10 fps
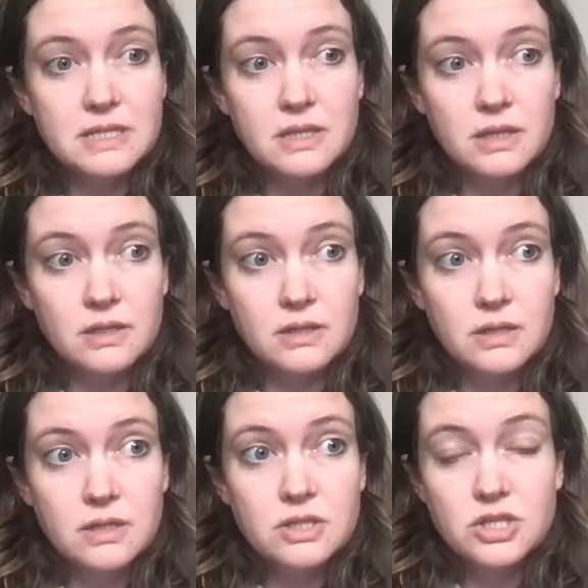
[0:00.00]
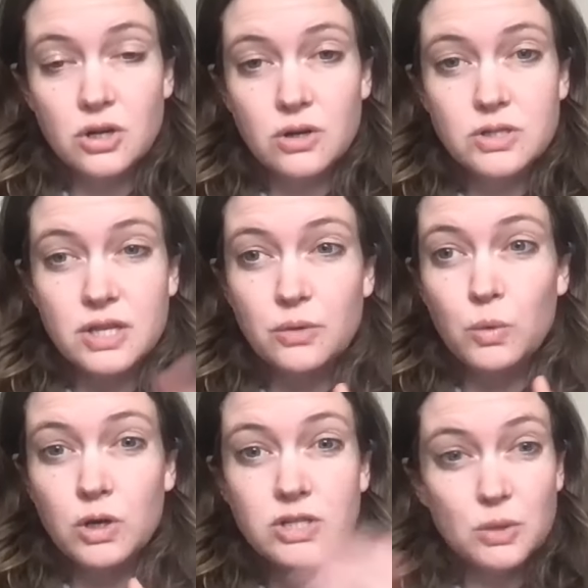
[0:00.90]
means the stars and the
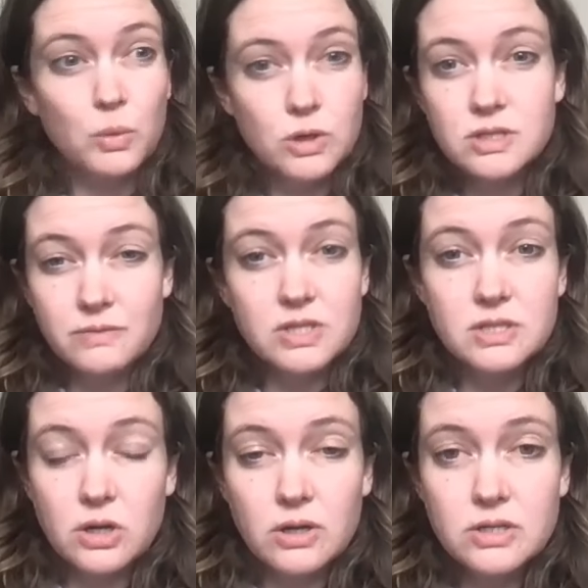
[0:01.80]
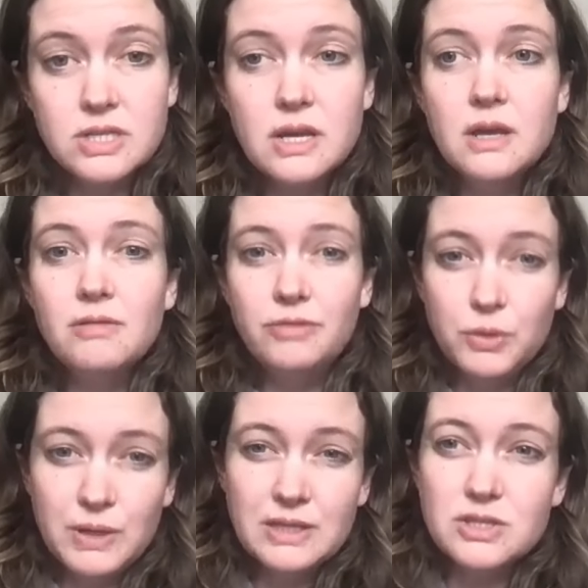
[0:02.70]
words, the words of the stars,
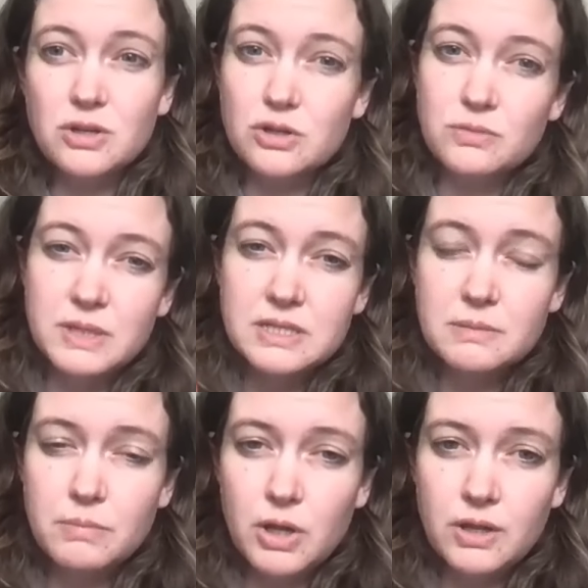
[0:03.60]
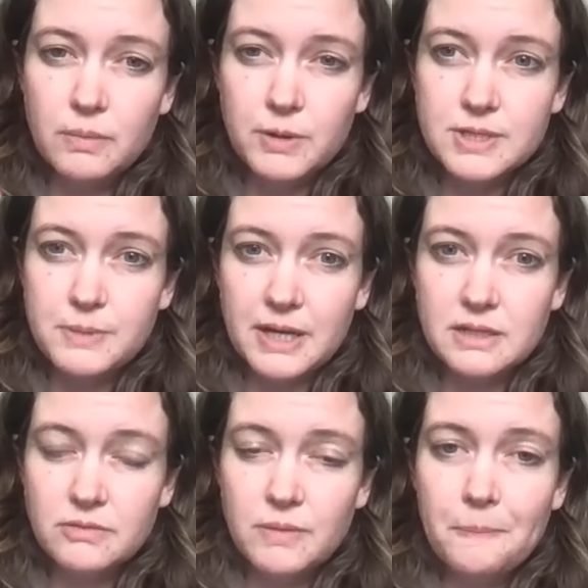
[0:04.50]
viewing the stars from this symbolic
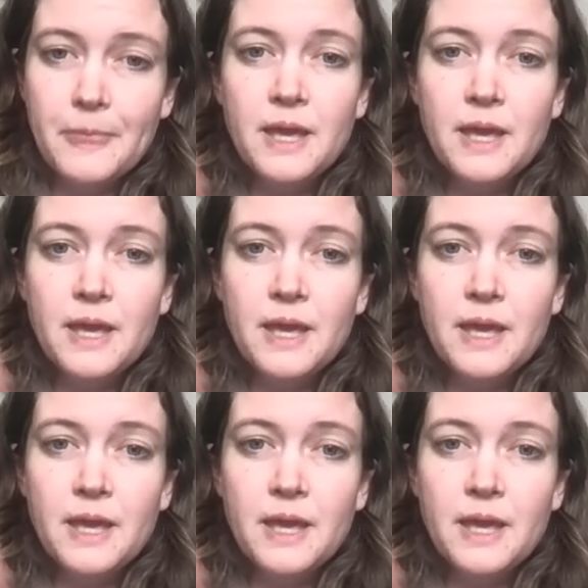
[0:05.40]
perspective.